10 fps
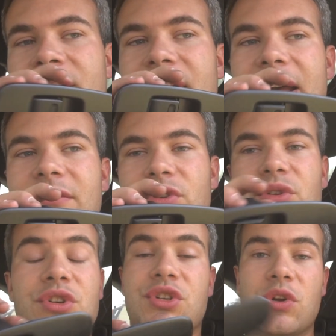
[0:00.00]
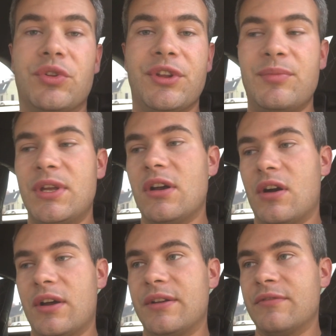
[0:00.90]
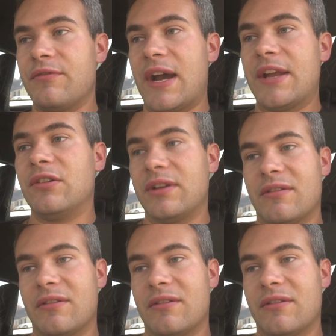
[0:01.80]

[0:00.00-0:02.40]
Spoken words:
that really should only be on vinyl